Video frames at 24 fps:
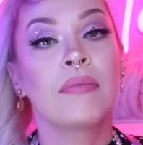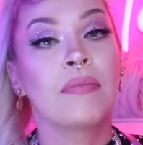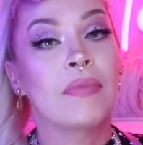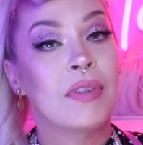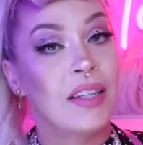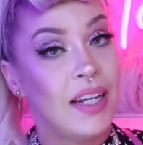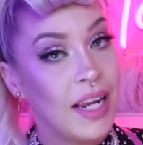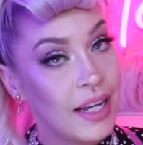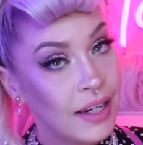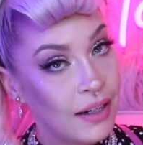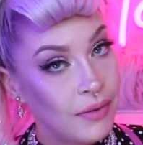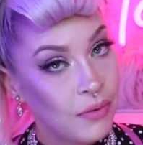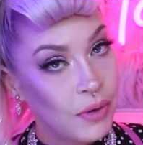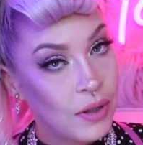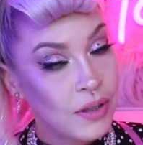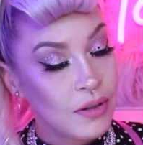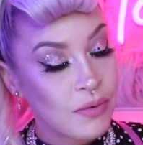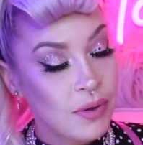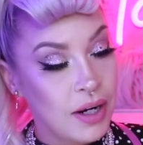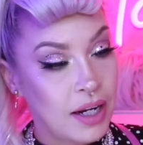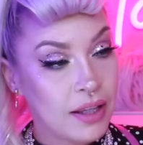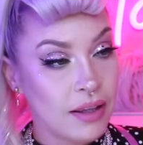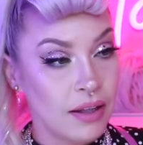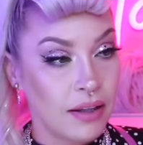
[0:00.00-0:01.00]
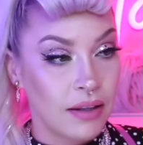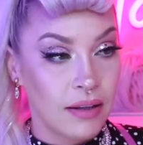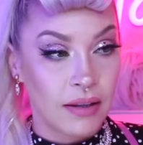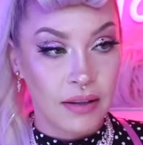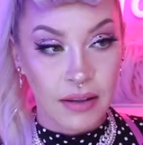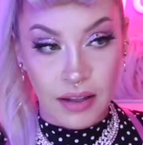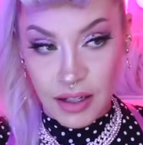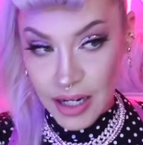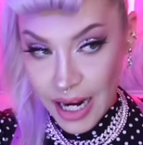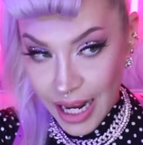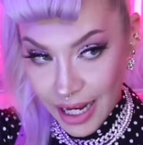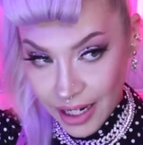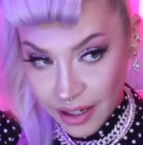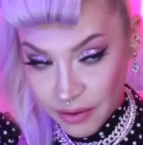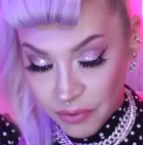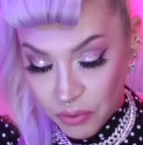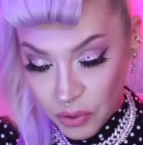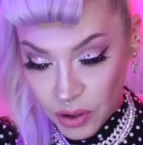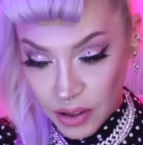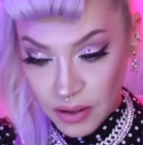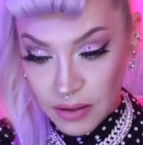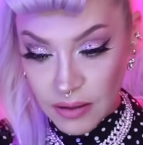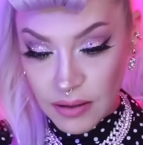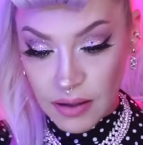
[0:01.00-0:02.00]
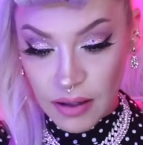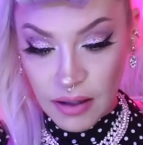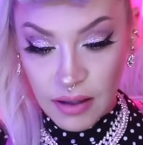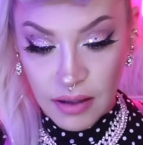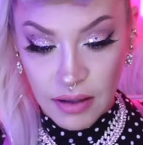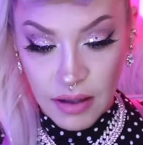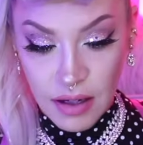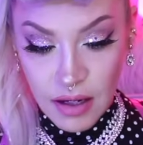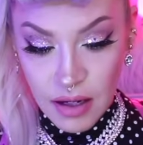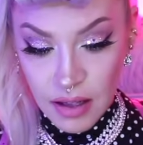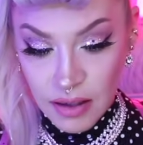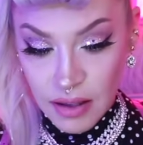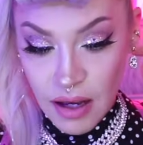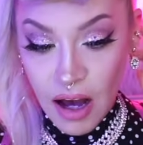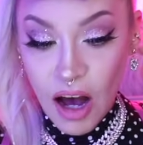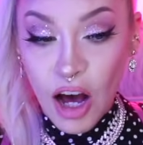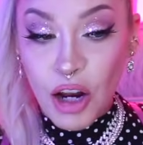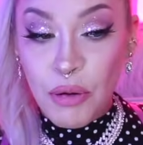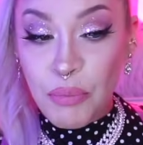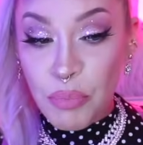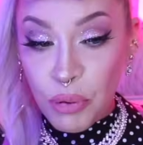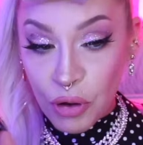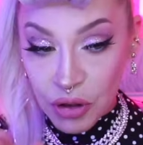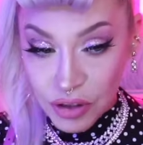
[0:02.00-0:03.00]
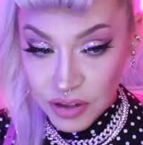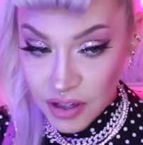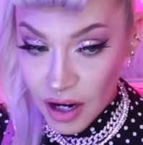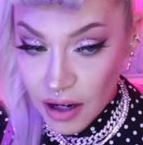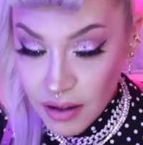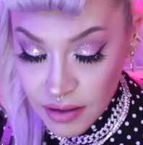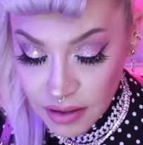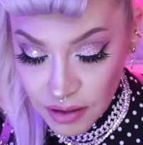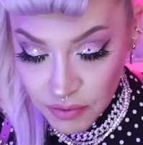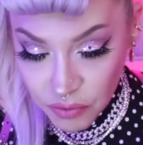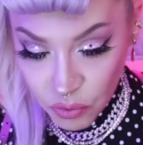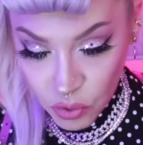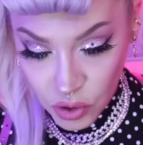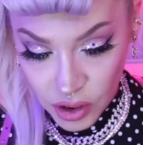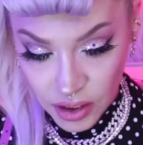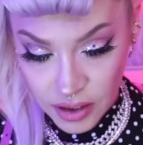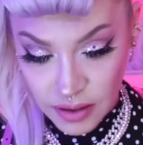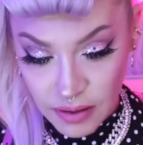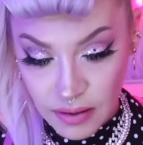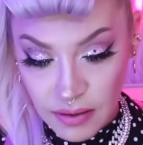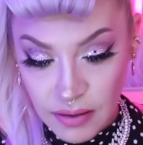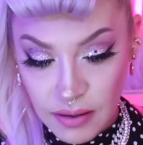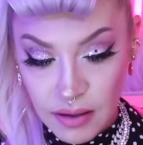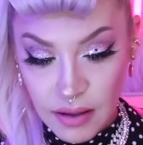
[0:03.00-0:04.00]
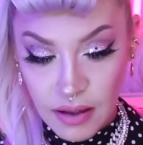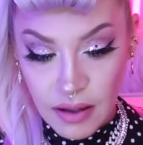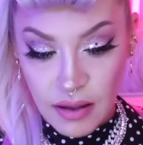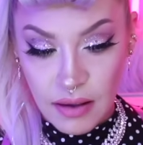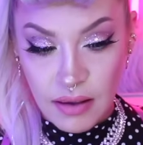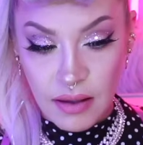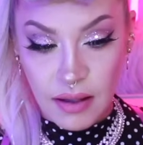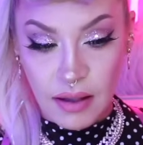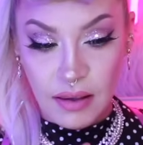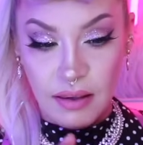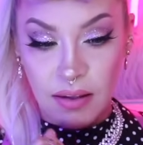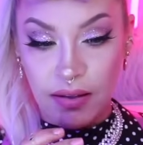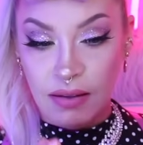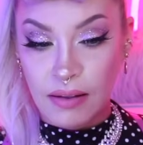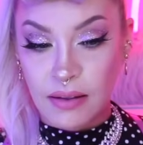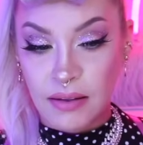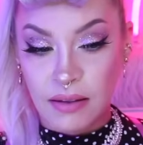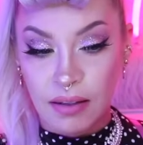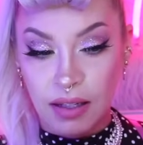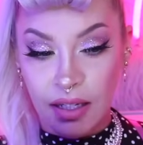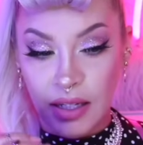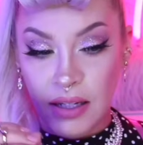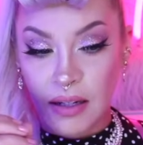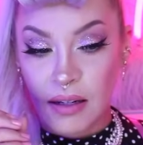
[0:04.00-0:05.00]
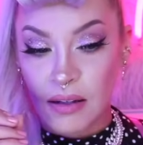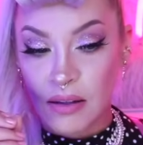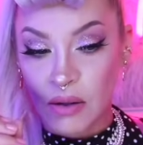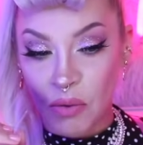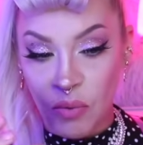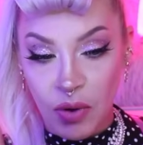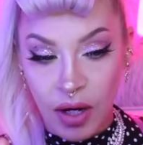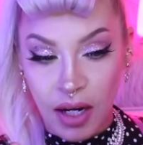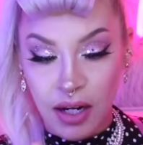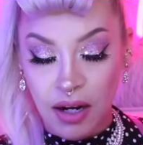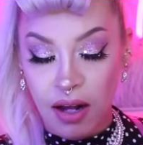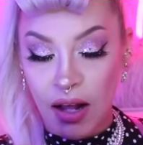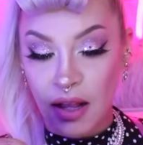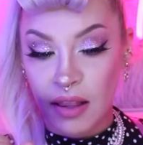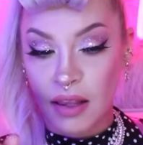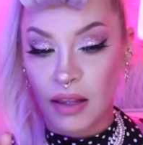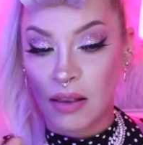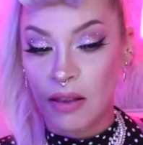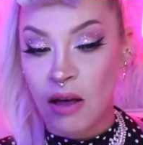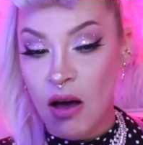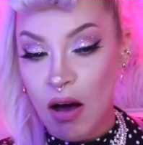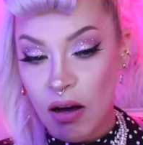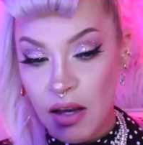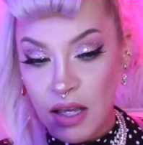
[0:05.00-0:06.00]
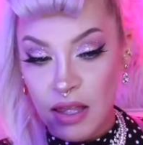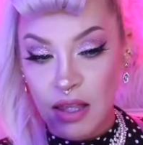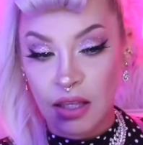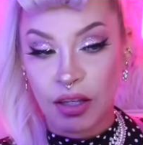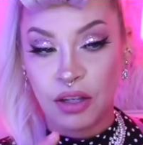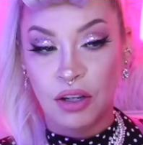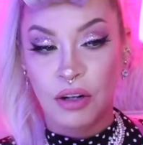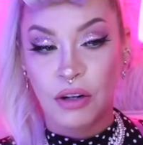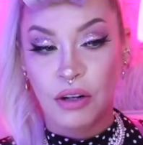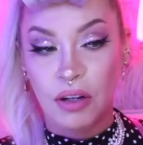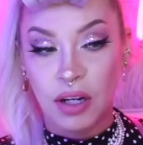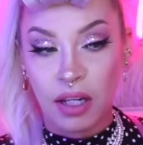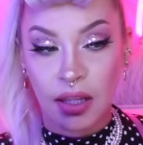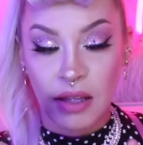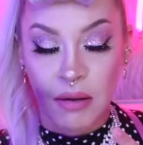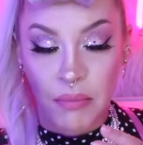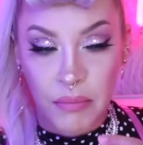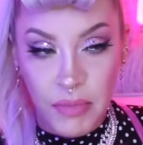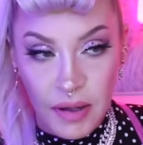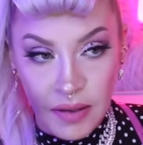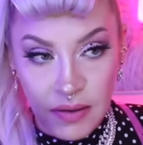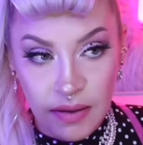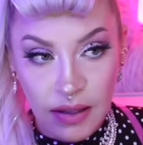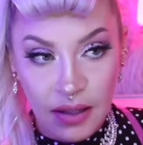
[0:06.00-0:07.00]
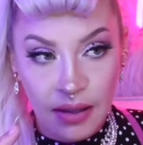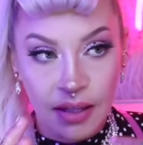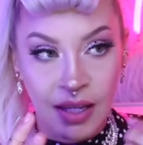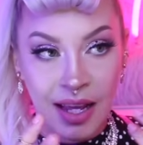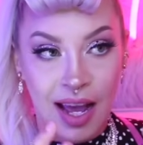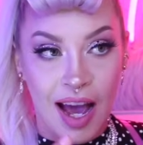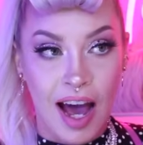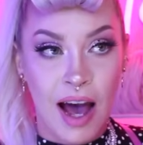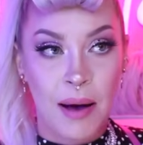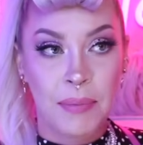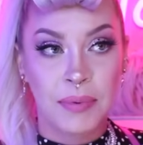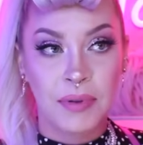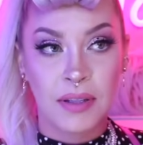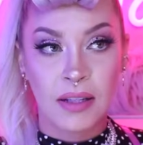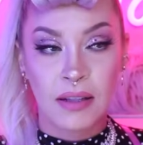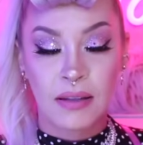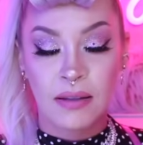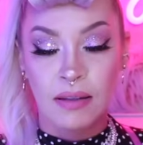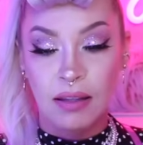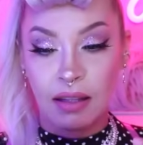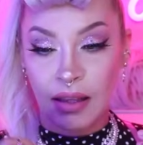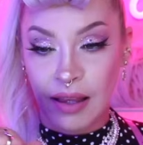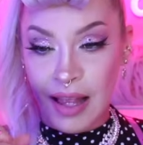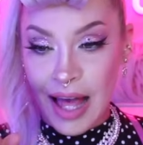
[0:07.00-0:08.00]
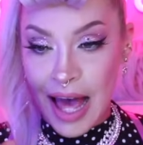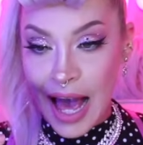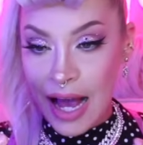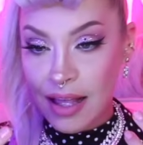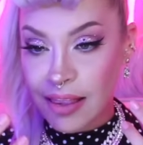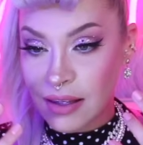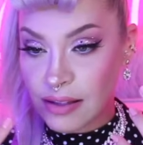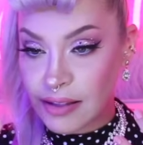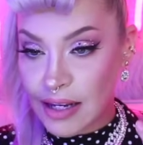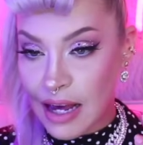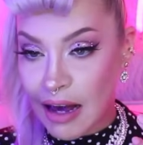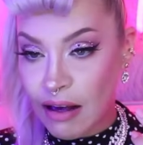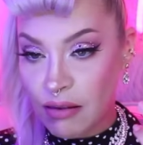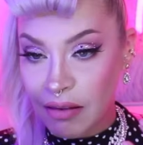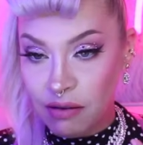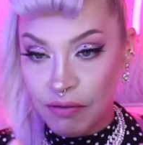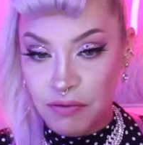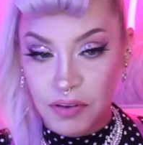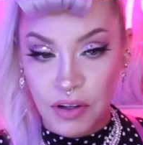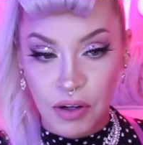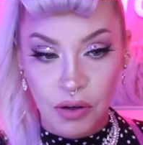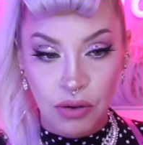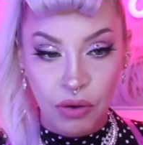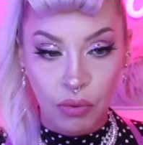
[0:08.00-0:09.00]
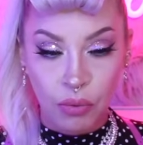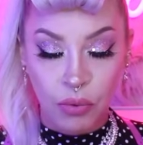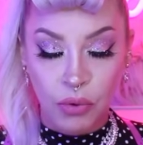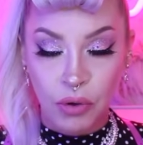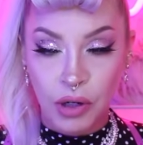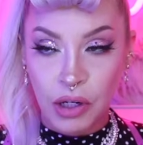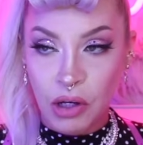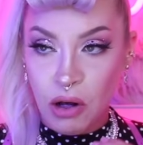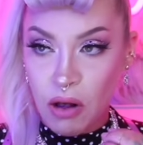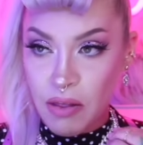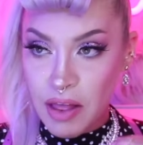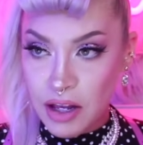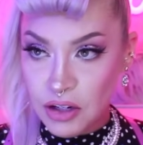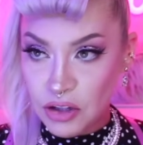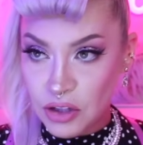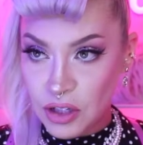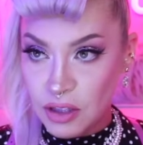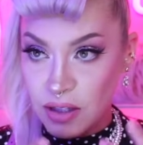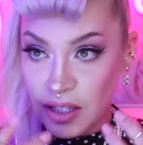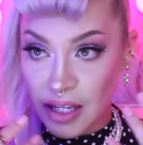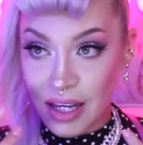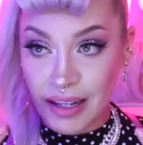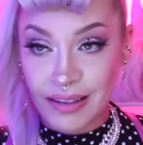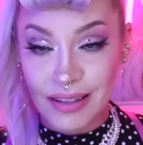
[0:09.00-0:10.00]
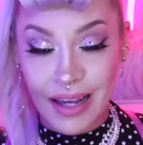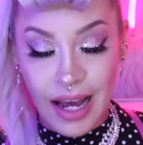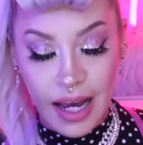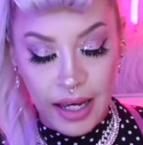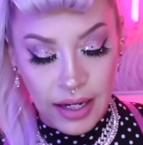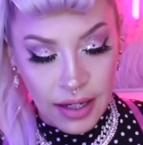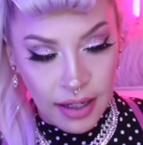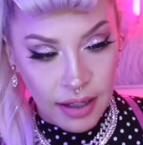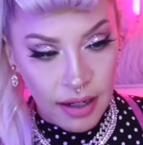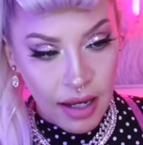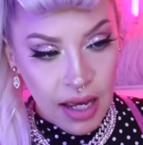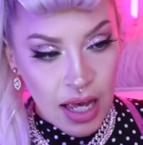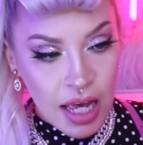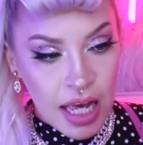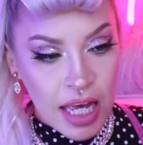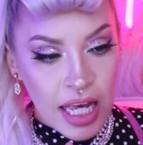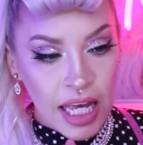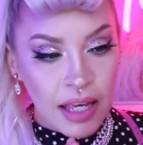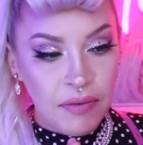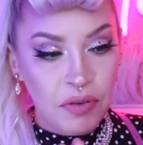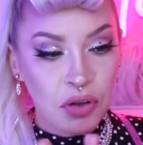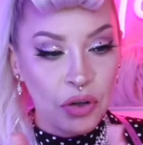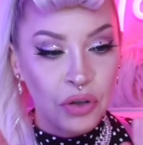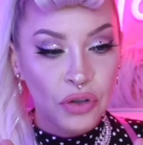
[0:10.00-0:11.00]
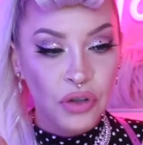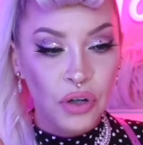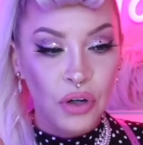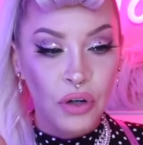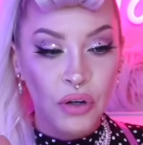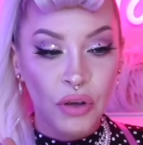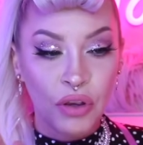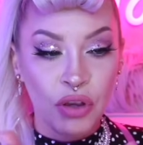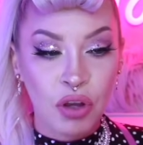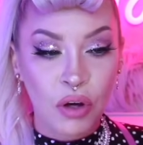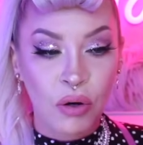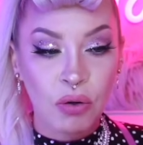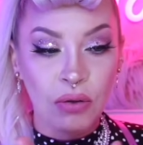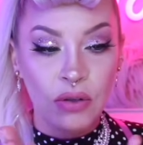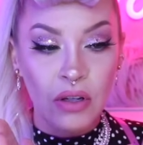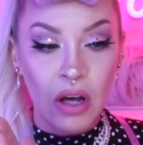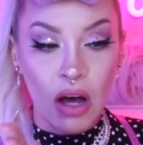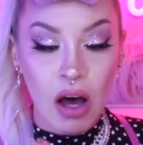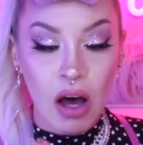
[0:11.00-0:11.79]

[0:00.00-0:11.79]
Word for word: the negative ones, right? The negative ones, the unproductive ones, the this isn't here, the why not, the longing, the yearning, the missing, the absence, the lack, the doubt, the fear, the worry, all that shit, the anxiety. If you can turn those